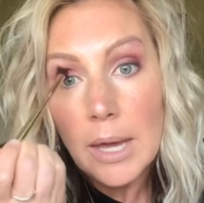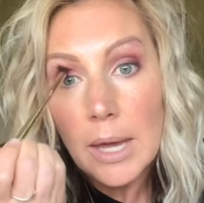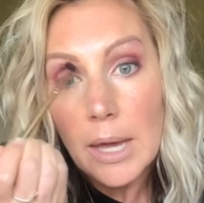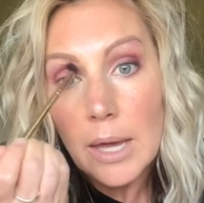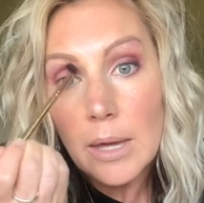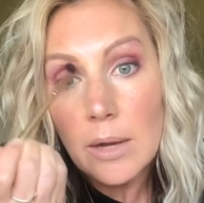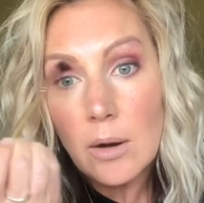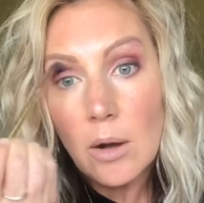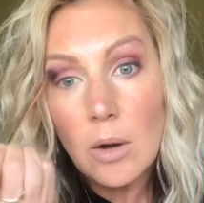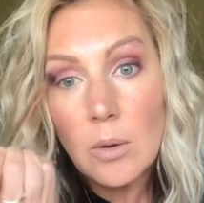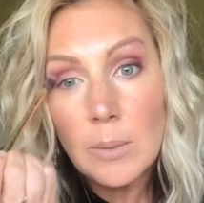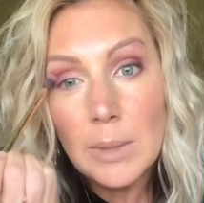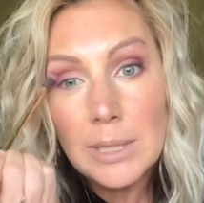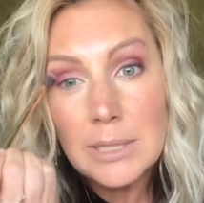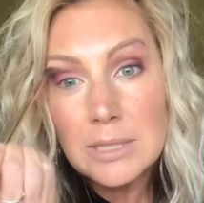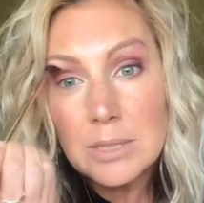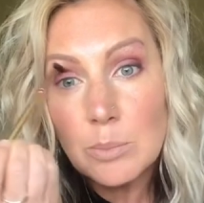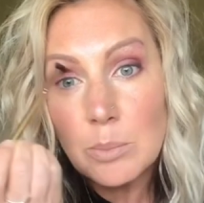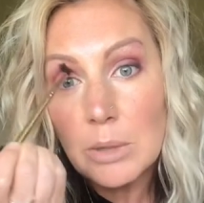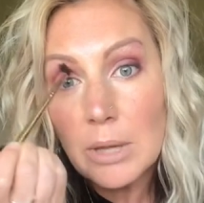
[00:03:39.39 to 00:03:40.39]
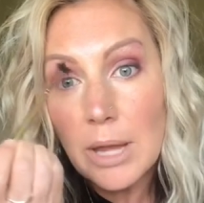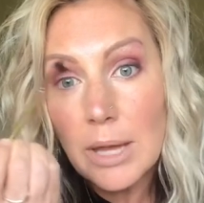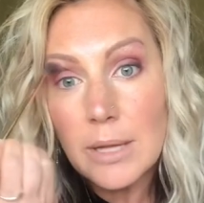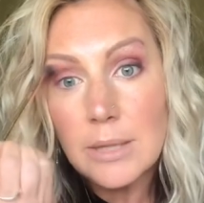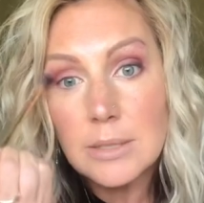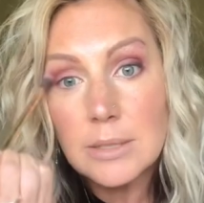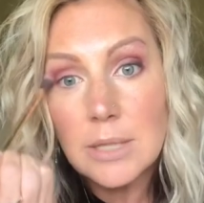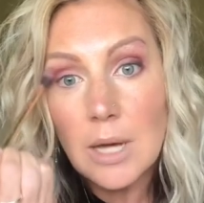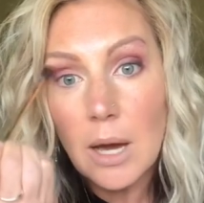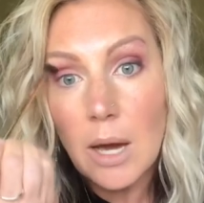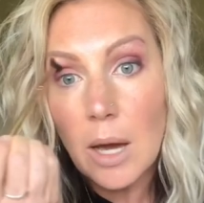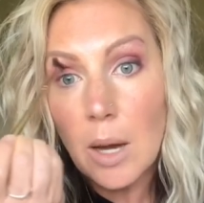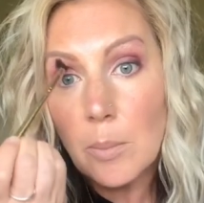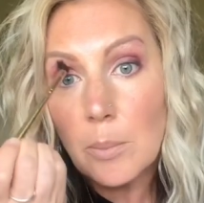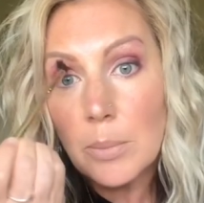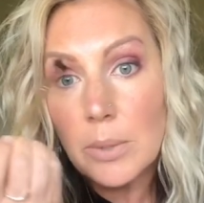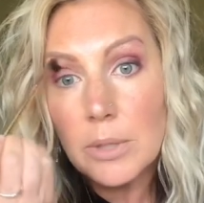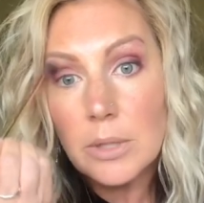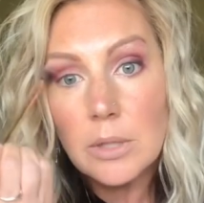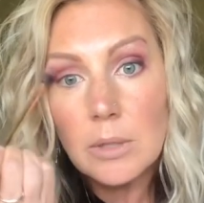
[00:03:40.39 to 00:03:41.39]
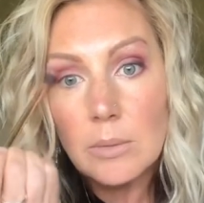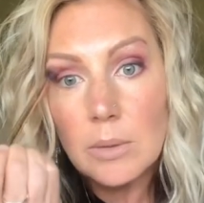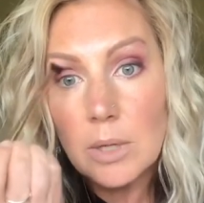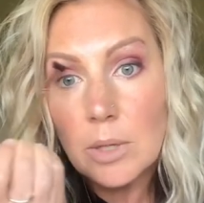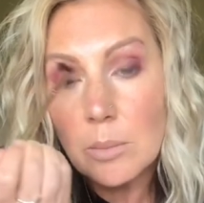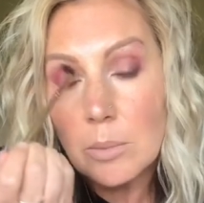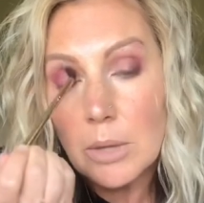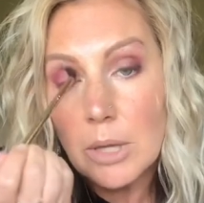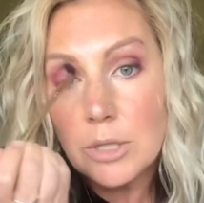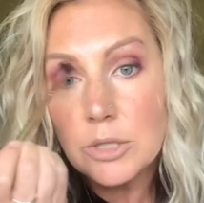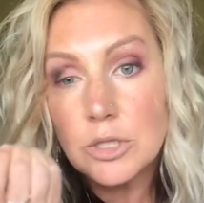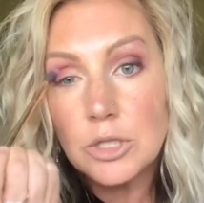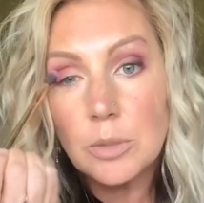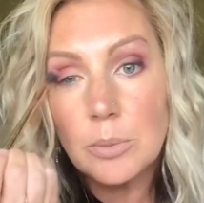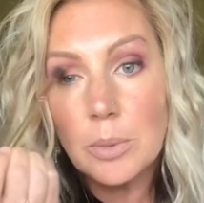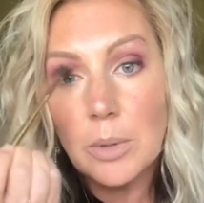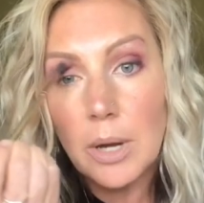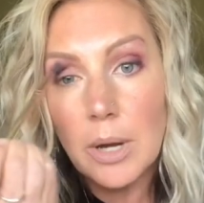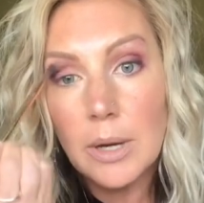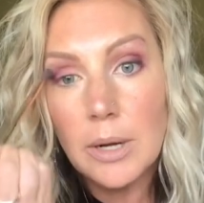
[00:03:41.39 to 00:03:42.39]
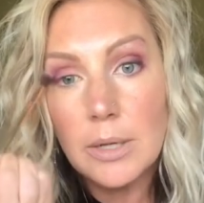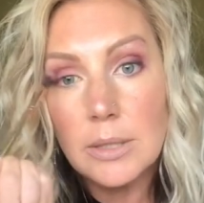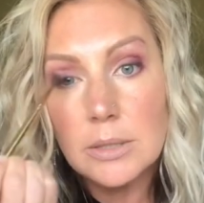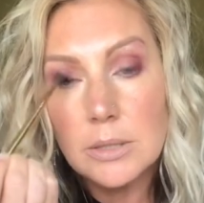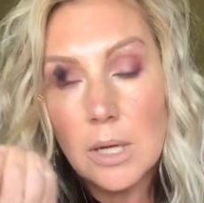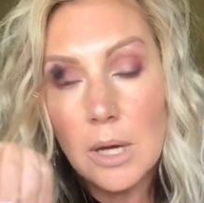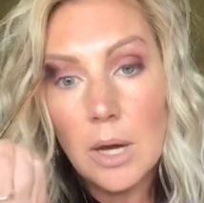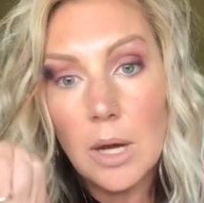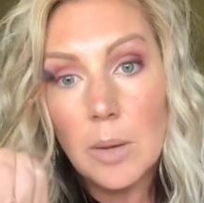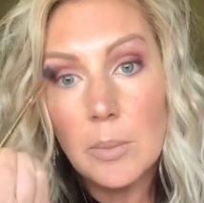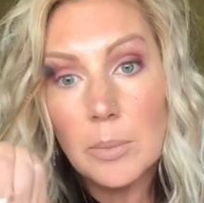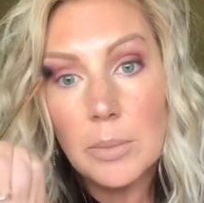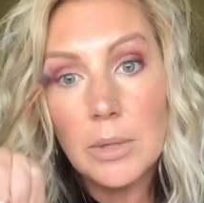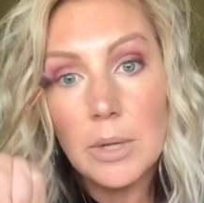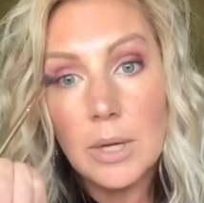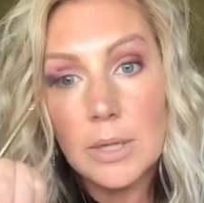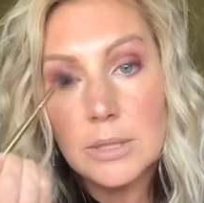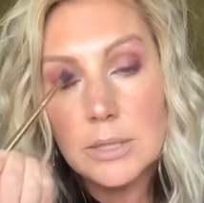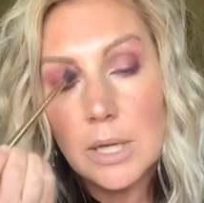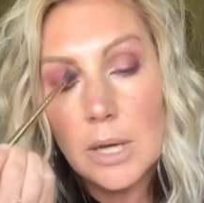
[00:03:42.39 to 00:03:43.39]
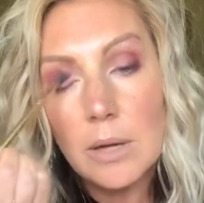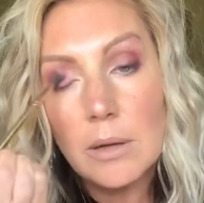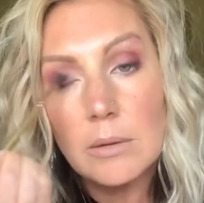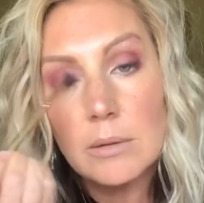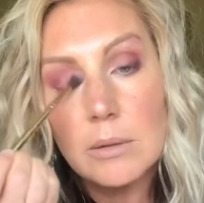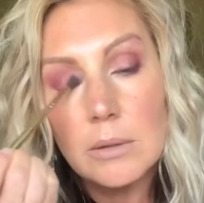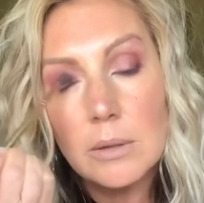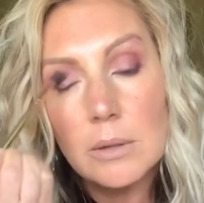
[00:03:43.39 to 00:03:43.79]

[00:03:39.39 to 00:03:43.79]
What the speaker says: And always blend up. You want to blend your product up, not down.